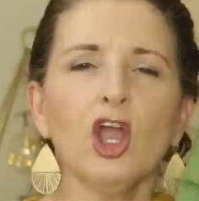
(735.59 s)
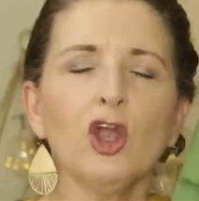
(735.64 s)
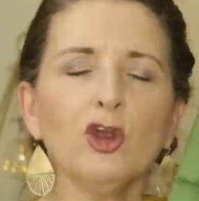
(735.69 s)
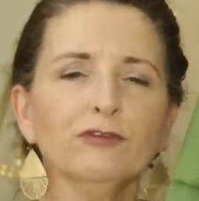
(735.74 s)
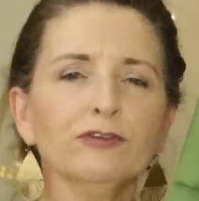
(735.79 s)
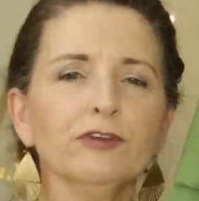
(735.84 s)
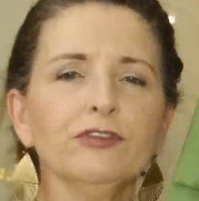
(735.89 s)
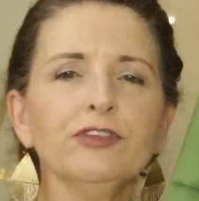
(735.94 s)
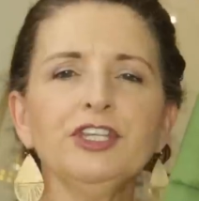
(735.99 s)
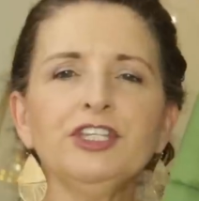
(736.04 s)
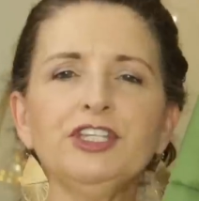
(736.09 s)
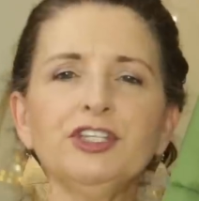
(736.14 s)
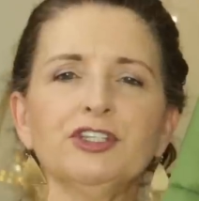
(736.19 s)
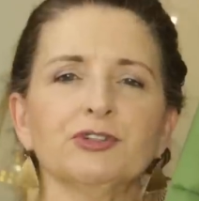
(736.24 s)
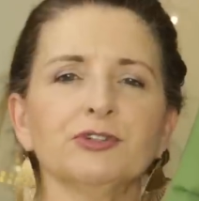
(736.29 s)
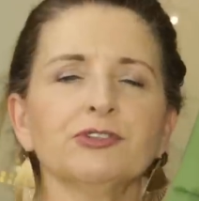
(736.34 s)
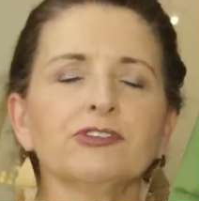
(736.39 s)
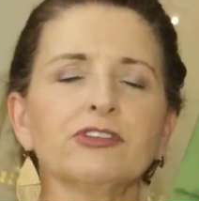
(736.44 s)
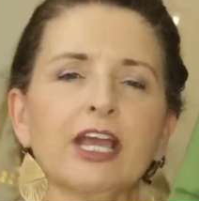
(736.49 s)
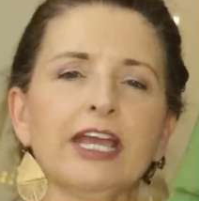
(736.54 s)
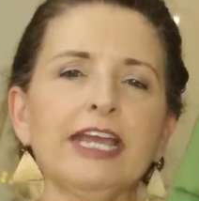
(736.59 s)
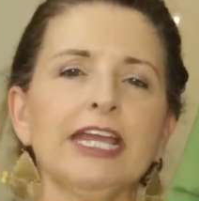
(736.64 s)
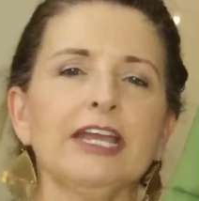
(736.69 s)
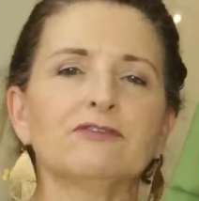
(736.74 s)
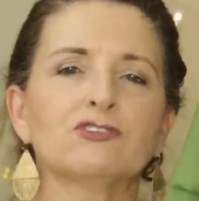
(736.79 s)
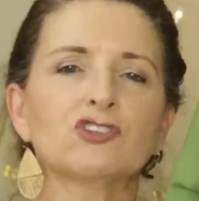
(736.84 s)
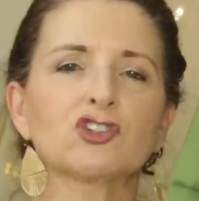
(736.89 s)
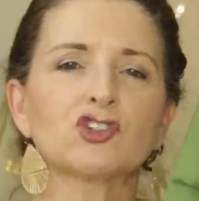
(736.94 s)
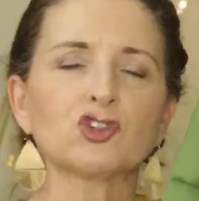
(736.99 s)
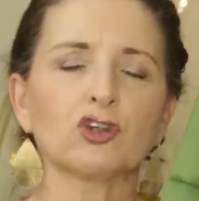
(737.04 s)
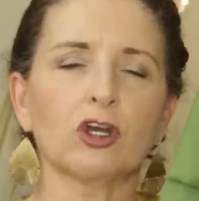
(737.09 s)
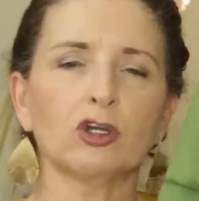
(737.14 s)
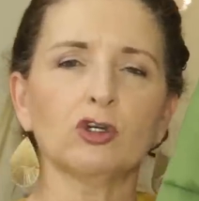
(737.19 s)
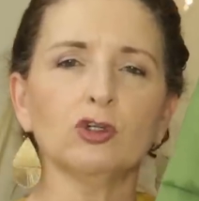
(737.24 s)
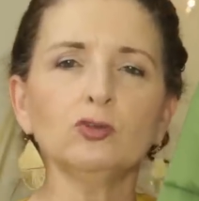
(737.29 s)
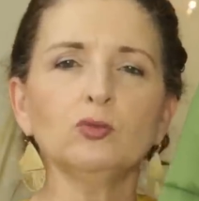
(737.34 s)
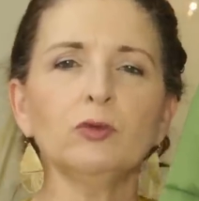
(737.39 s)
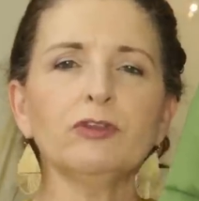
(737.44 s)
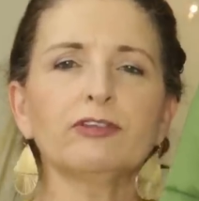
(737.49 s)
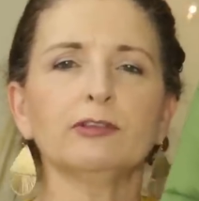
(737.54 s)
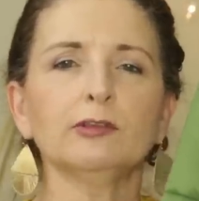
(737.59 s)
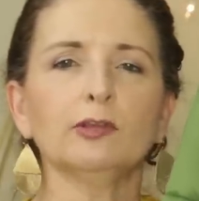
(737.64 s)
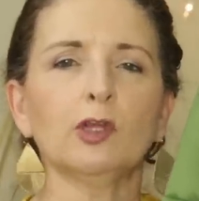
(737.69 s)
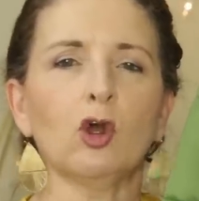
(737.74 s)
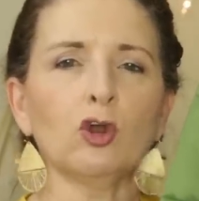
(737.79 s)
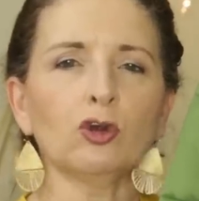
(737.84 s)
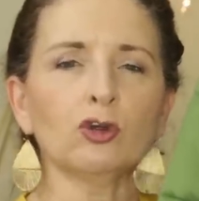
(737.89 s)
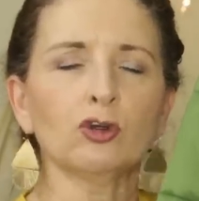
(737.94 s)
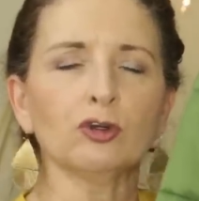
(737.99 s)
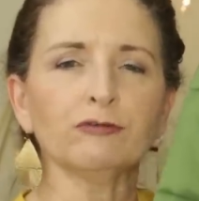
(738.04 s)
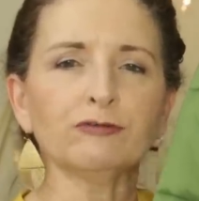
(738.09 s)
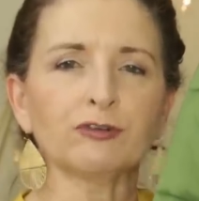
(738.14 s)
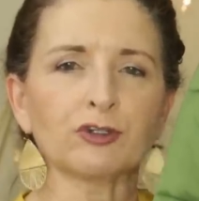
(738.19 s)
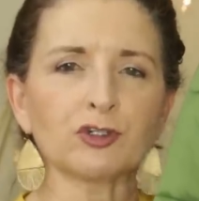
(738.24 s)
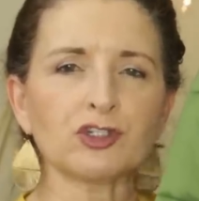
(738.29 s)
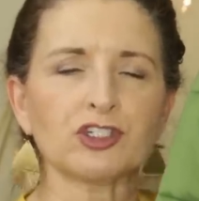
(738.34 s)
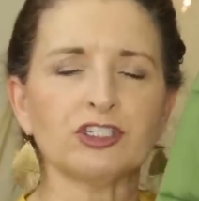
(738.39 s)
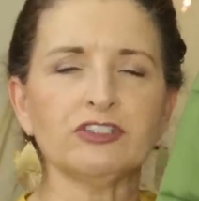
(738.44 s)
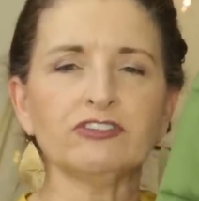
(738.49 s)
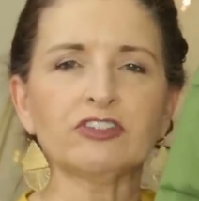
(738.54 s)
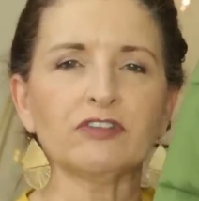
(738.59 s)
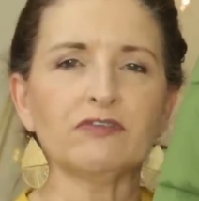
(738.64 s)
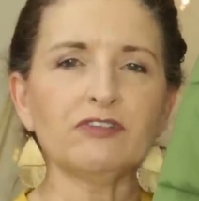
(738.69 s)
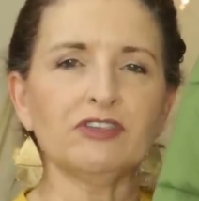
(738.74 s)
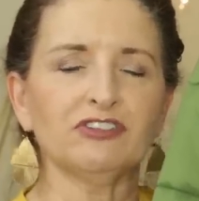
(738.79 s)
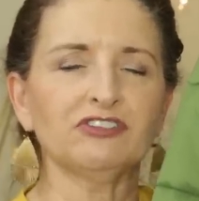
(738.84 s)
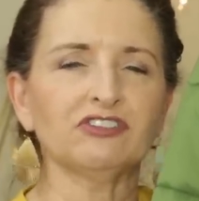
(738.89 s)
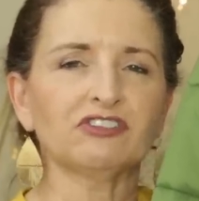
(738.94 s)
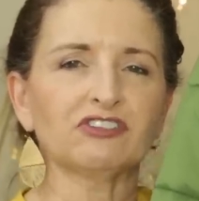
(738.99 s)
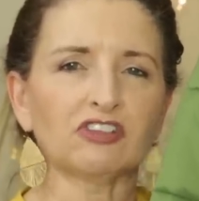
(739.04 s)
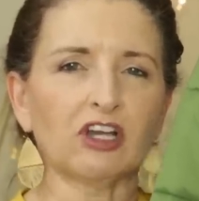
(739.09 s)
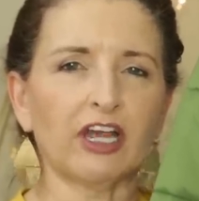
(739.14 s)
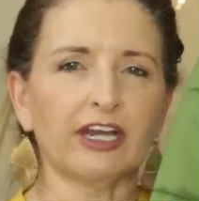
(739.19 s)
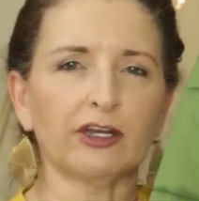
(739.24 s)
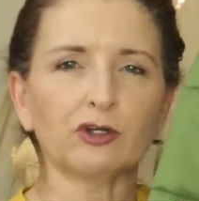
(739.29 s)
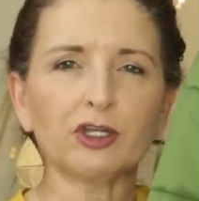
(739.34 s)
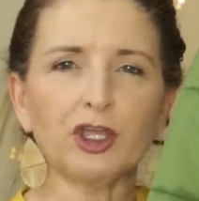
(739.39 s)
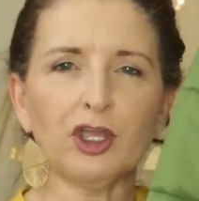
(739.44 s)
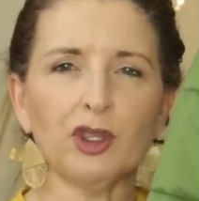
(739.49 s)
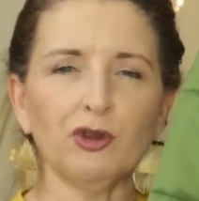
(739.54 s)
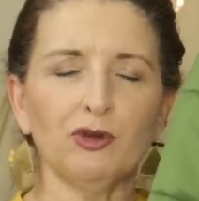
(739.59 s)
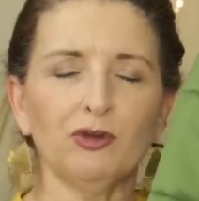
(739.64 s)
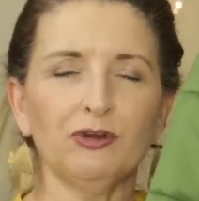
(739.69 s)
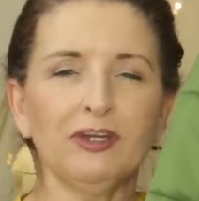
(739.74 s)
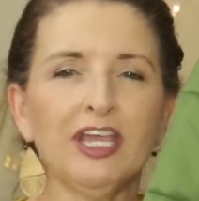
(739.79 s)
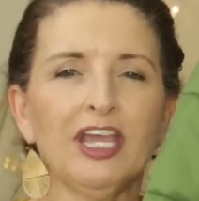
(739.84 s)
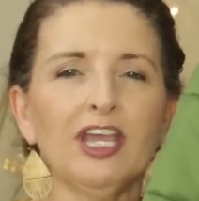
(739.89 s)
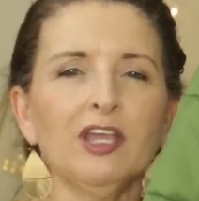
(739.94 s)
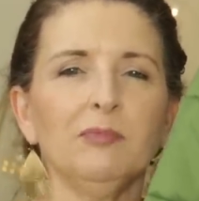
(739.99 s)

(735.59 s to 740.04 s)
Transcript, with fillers: Over the years, I have struggled with longer versions of this style coat